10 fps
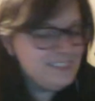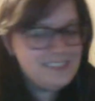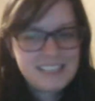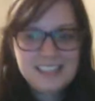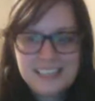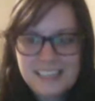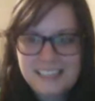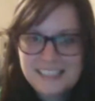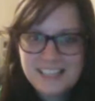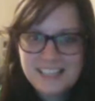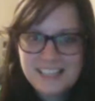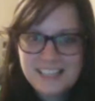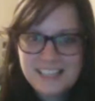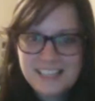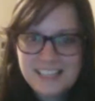like, Lady
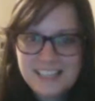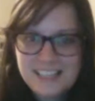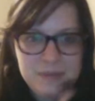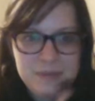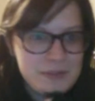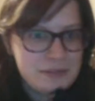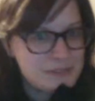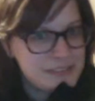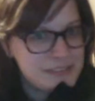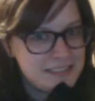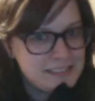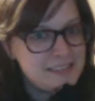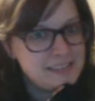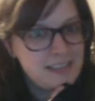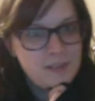Jedi people,
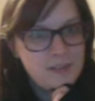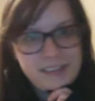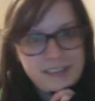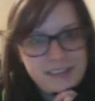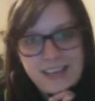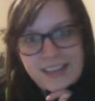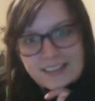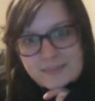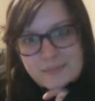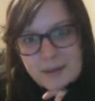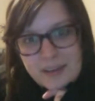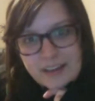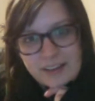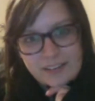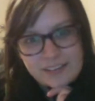not really yet. Bounty
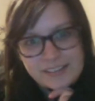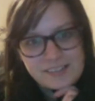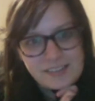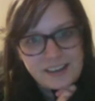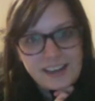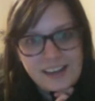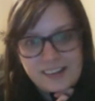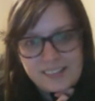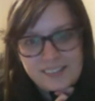hunters right now.